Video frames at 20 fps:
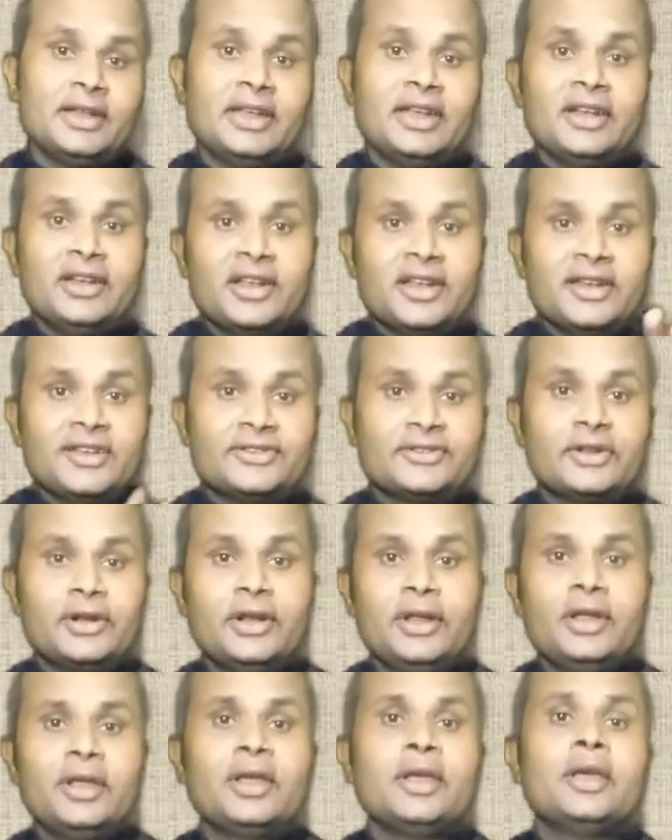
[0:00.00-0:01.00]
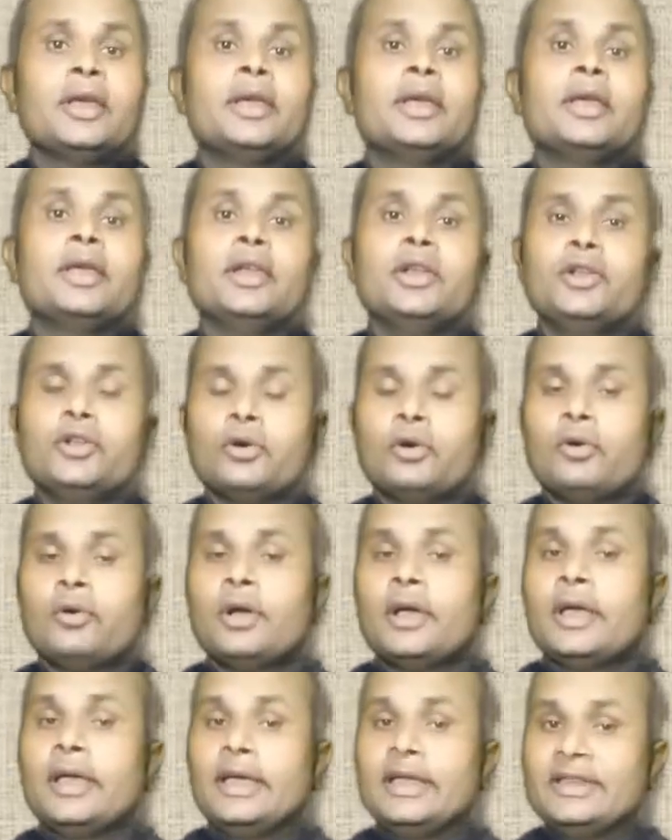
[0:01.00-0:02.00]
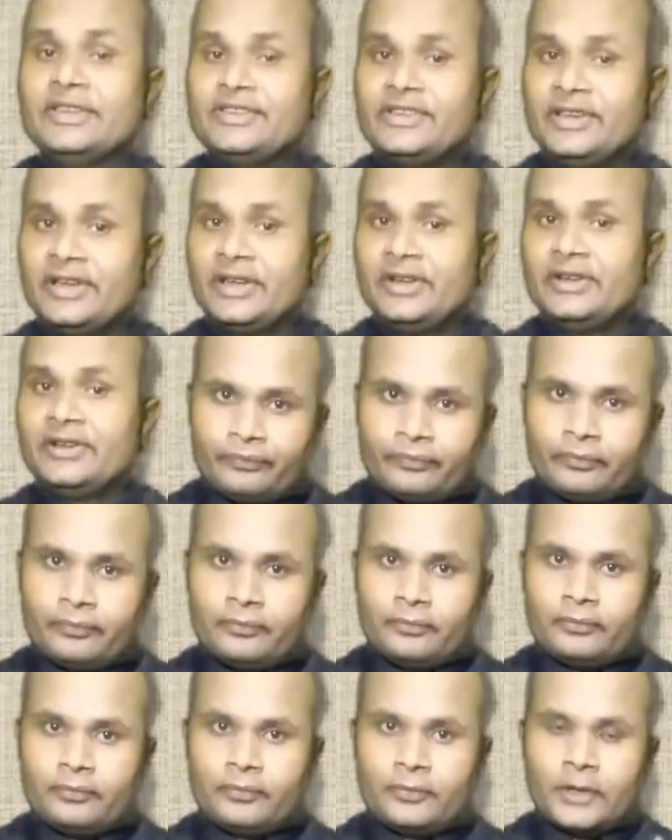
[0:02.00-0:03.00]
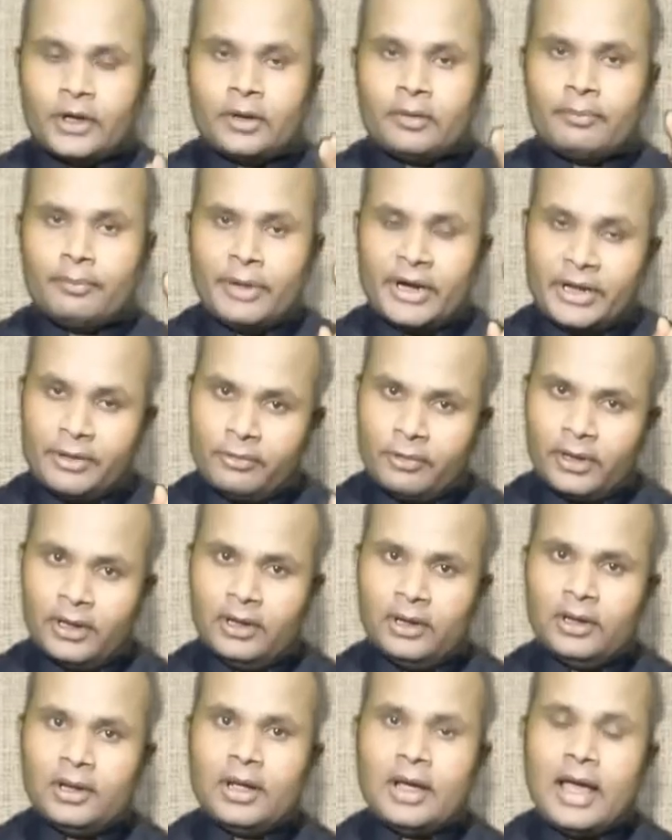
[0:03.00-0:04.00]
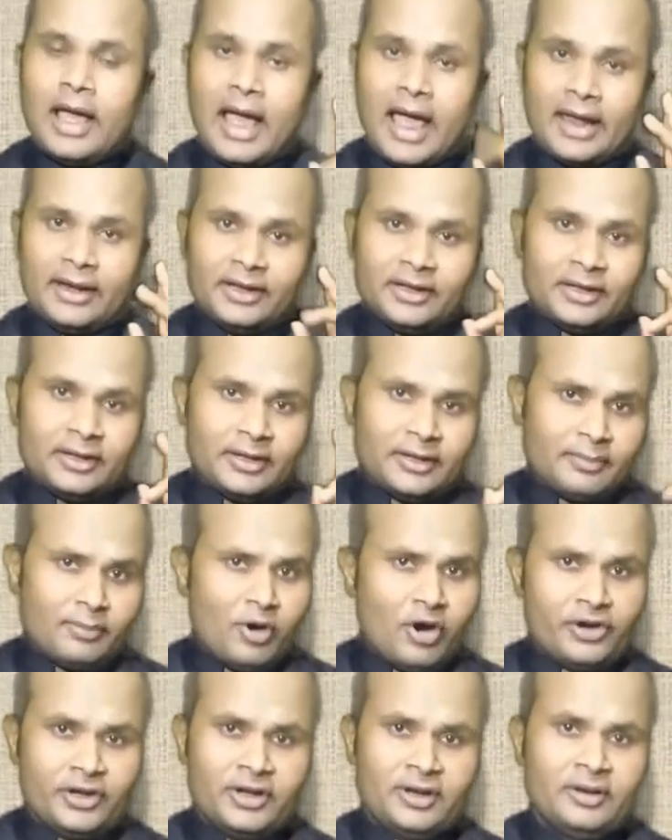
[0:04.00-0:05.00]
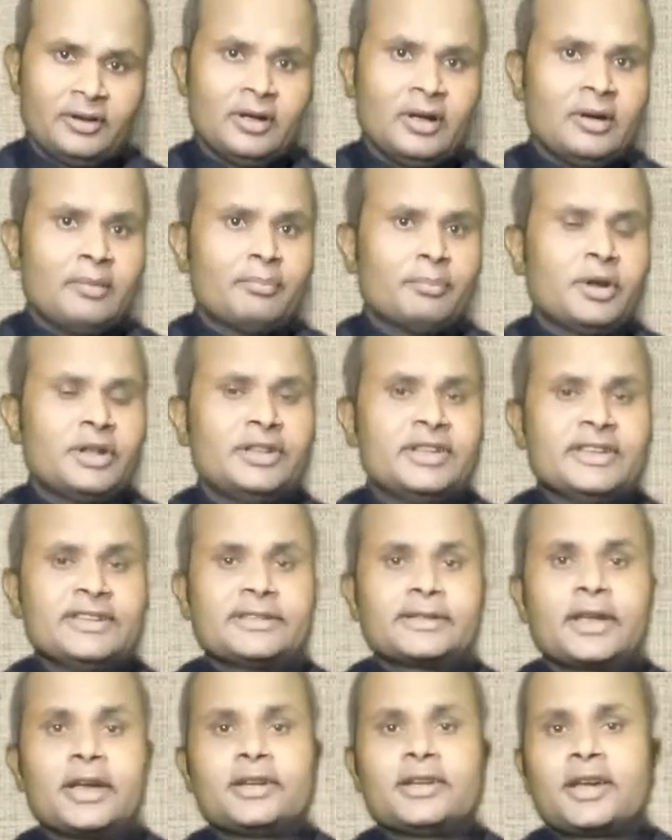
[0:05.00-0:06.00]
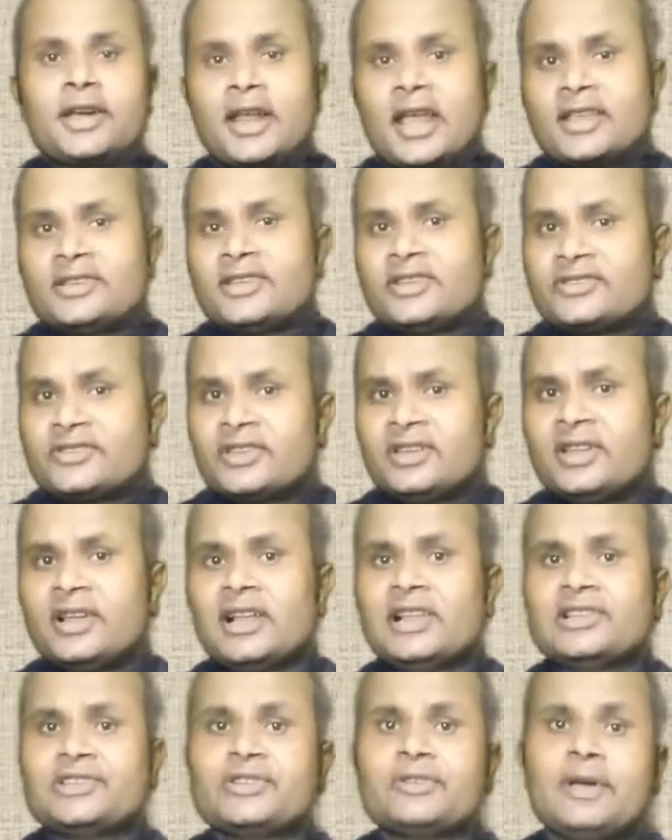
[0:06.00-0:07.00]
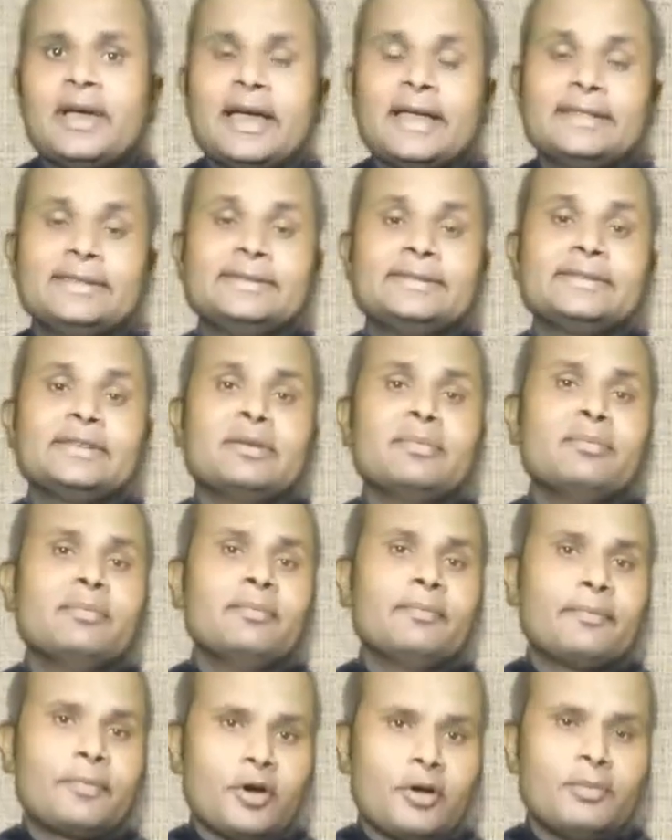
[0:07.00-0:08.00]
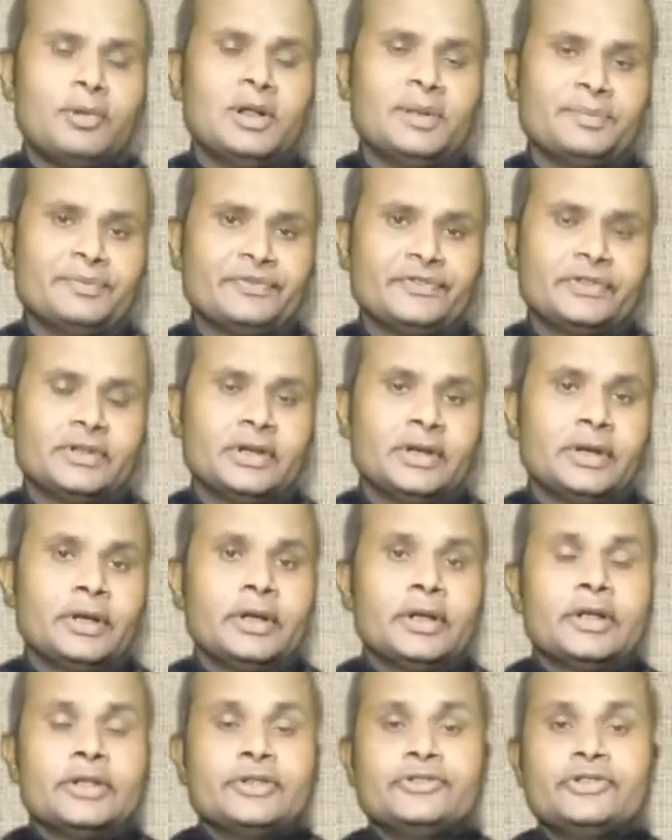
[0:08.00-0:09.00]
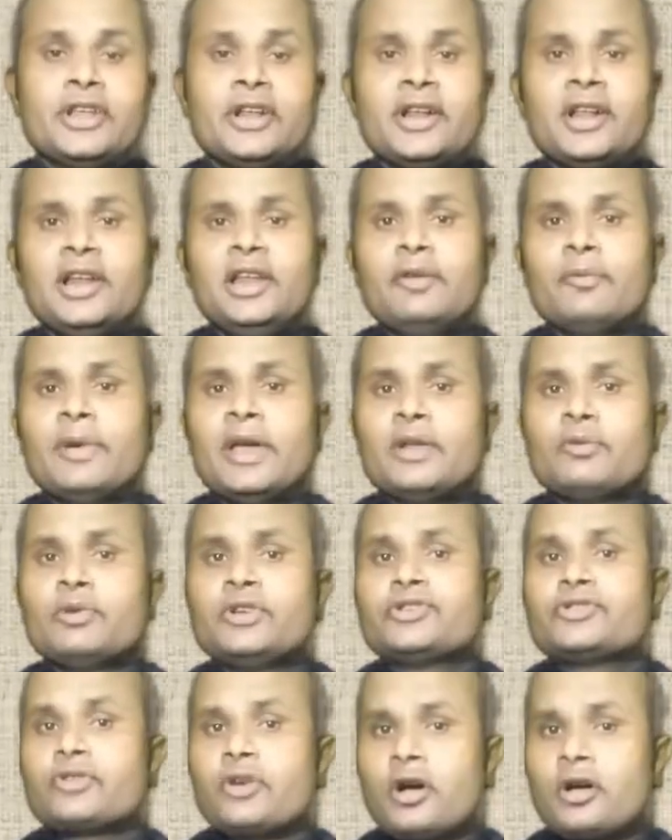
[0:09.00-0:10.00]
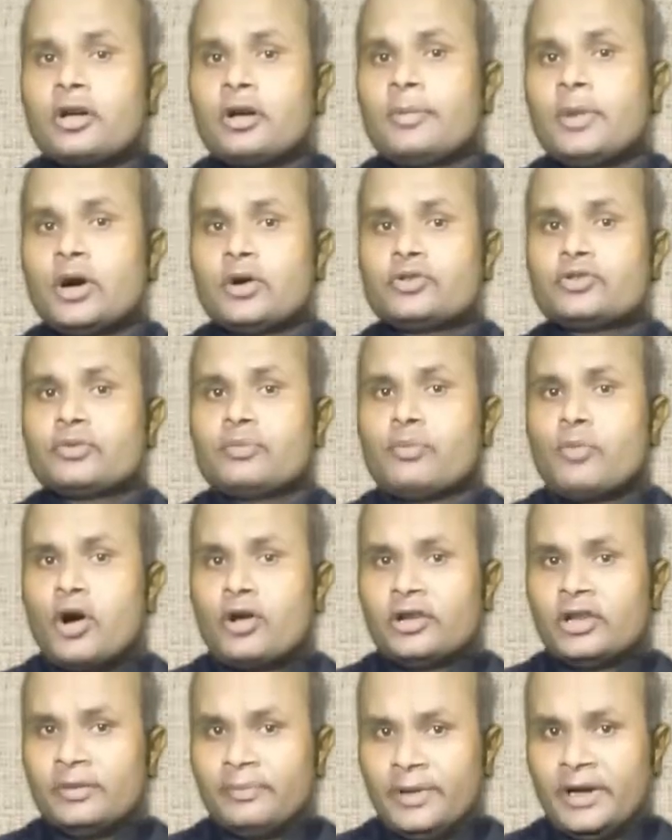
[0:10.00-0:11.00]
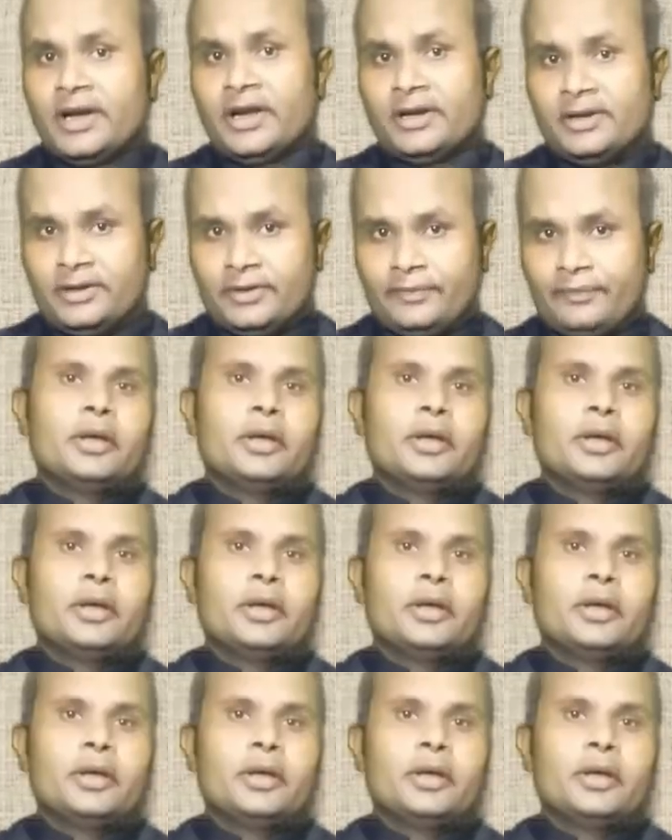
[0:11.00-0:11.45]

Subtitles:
Indian history into ancient, medieval, and the modern. But this categorization also has some problems. Generally, when we talk about modern period,